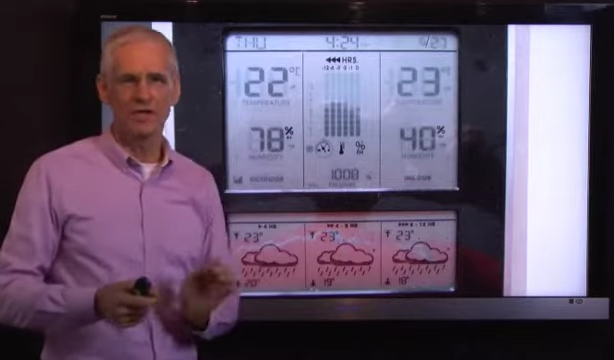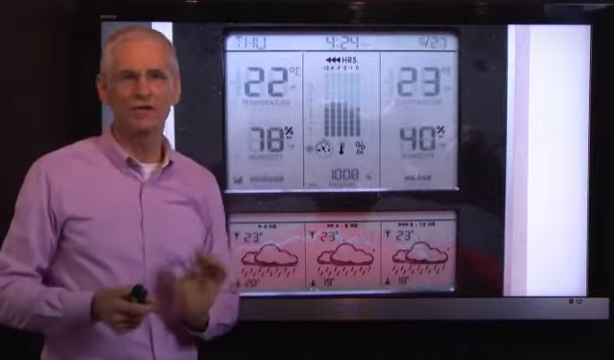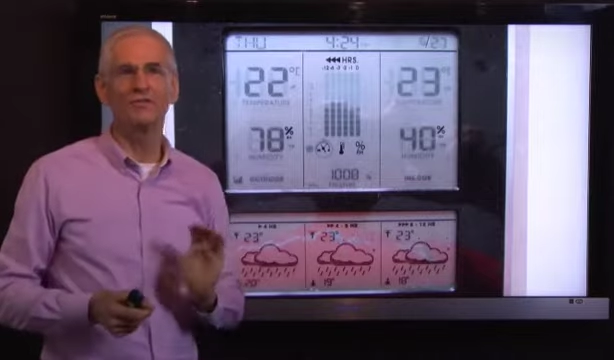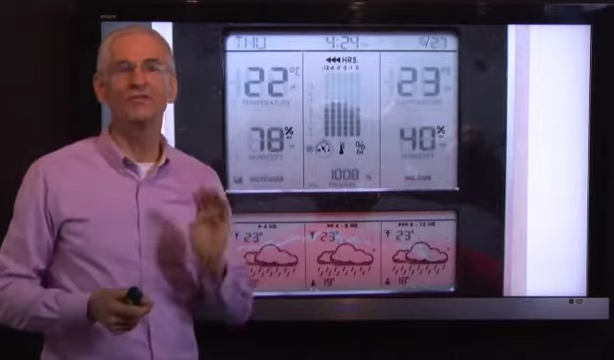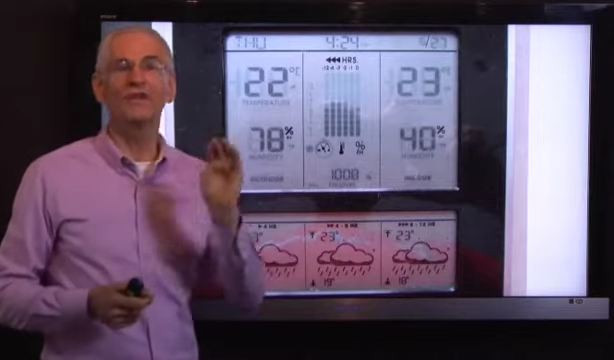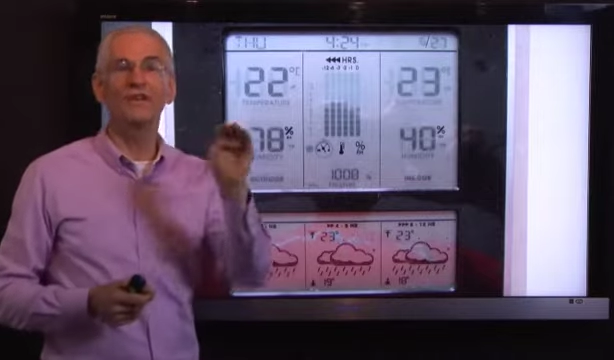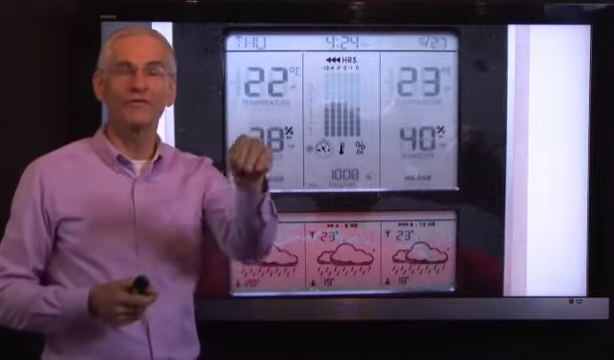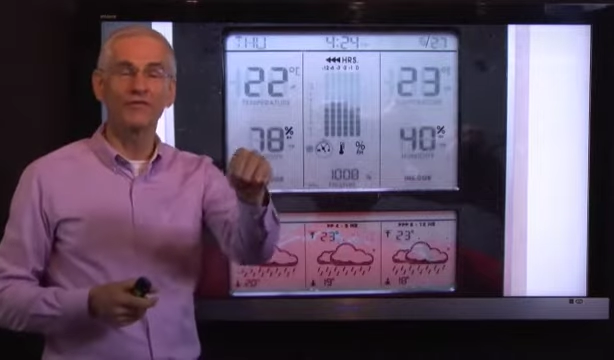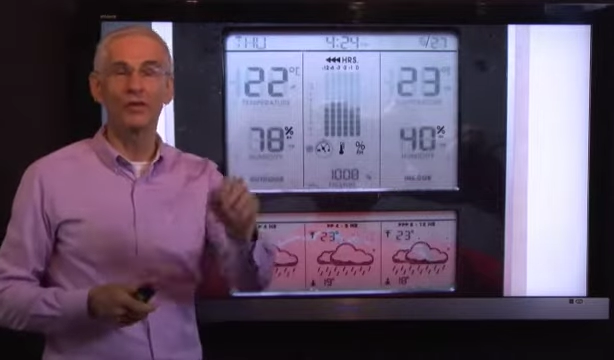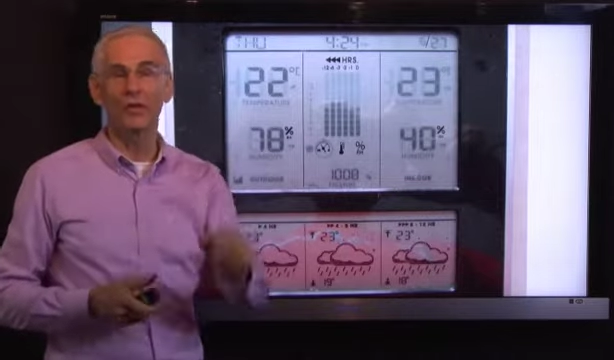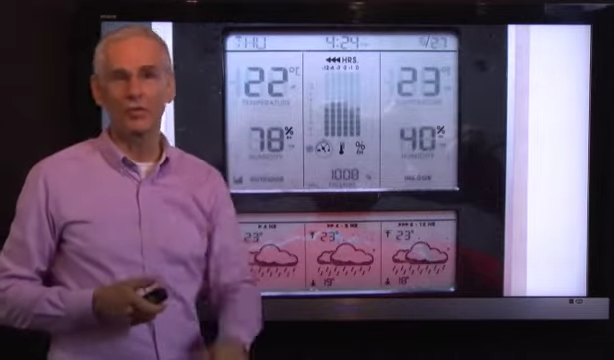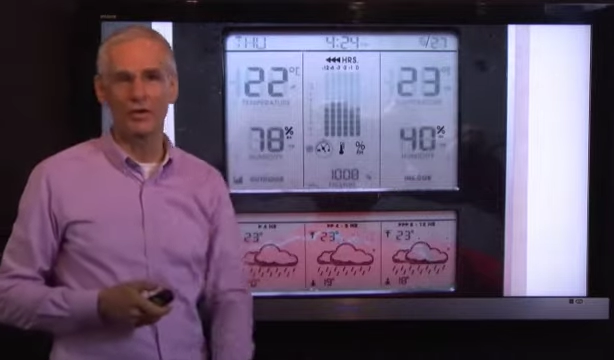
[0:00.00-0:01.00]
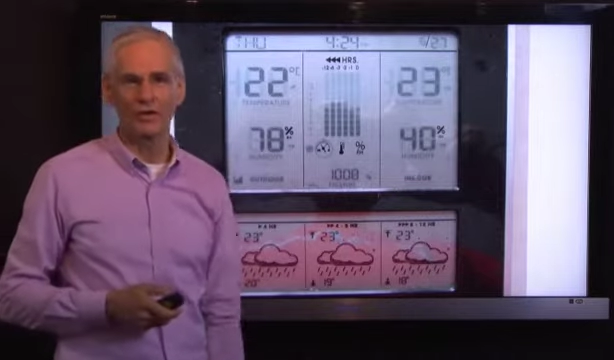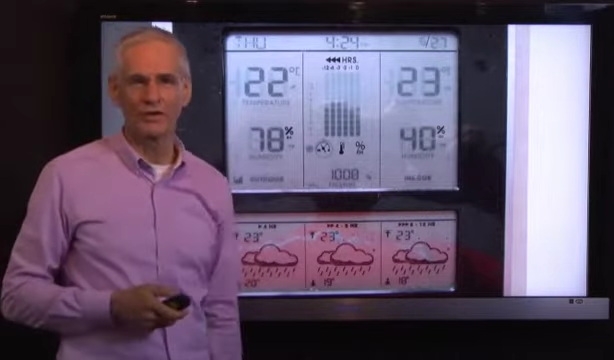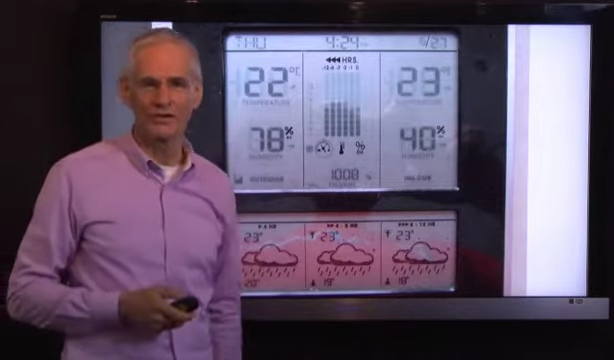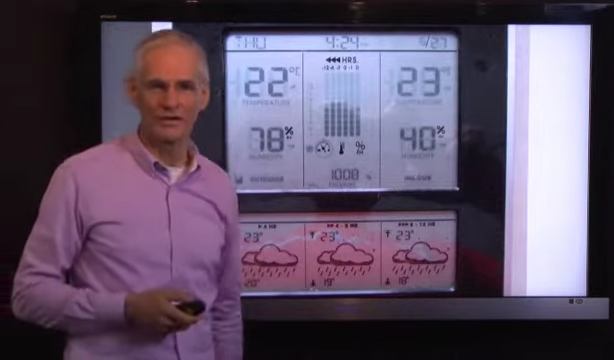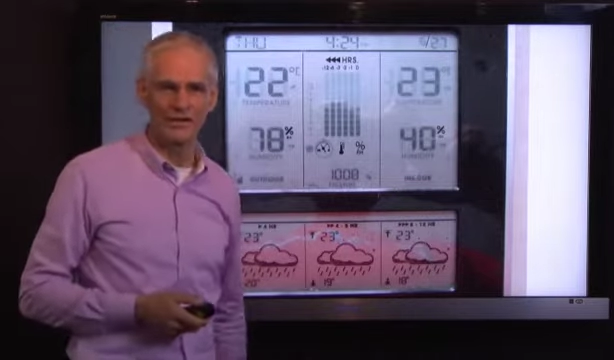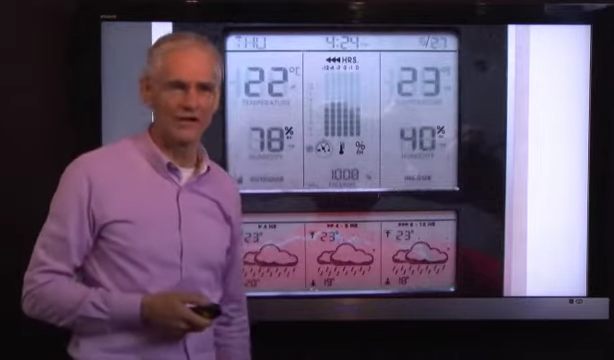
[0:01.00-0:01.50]
You feed forward
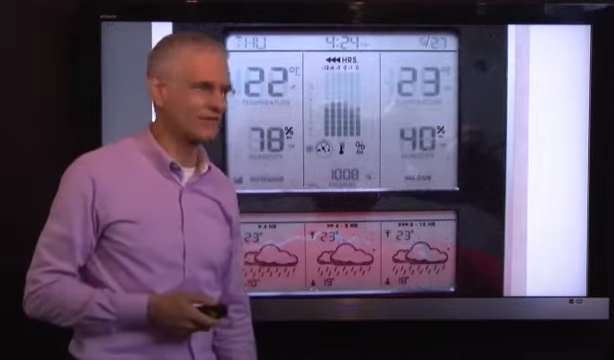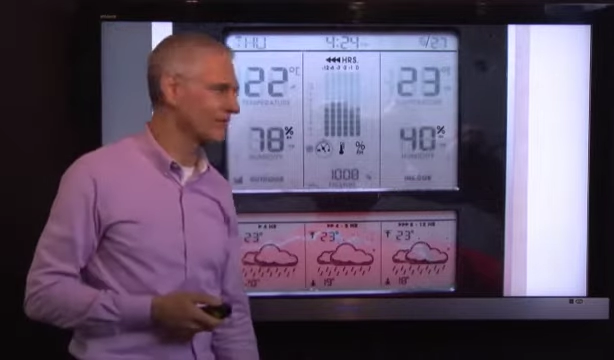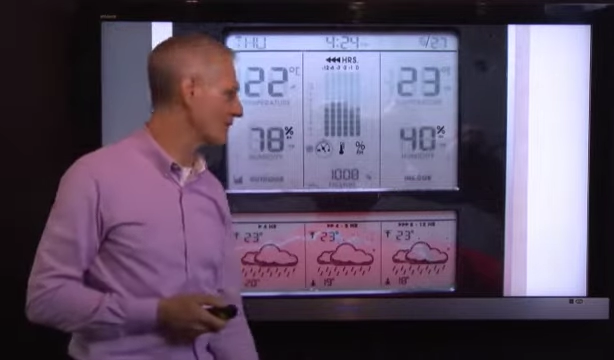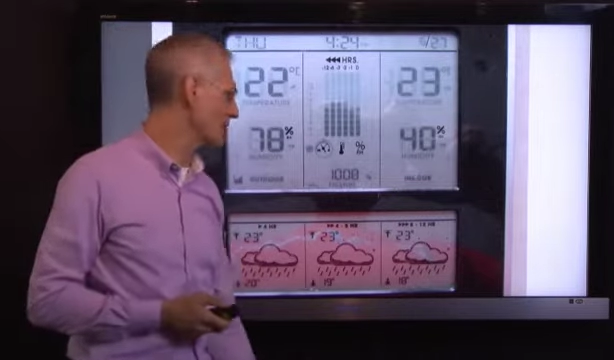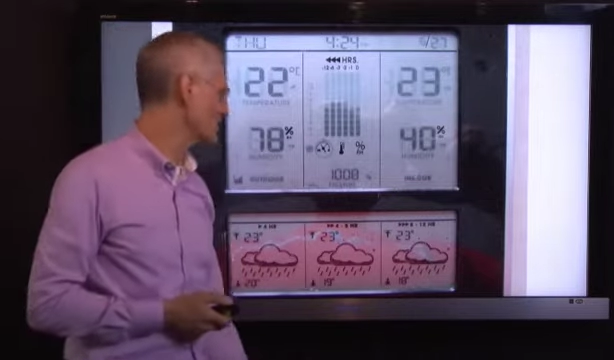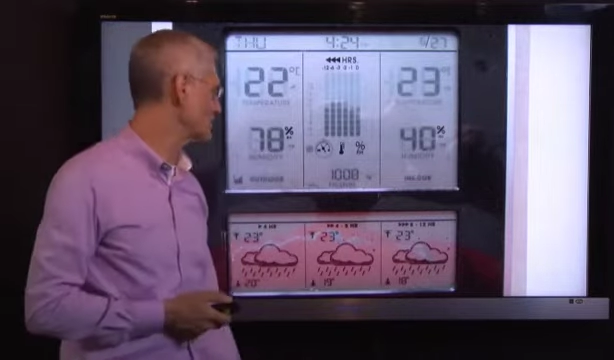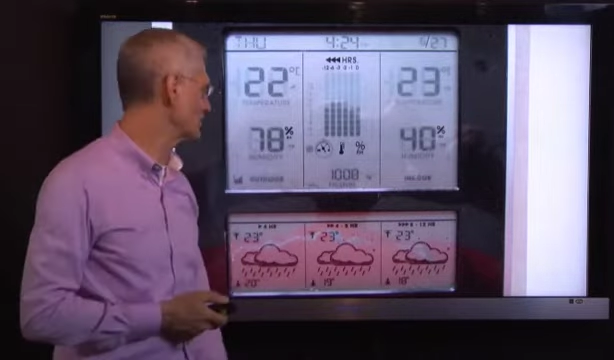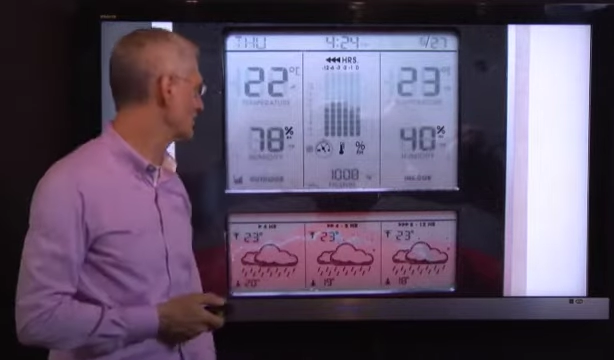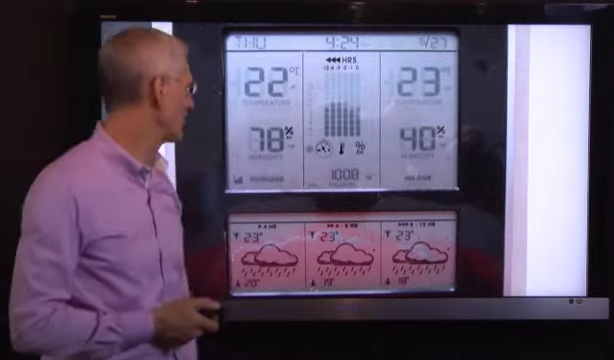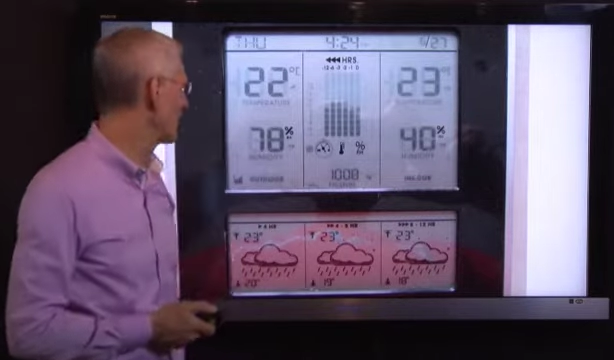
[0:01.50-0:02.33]
the information.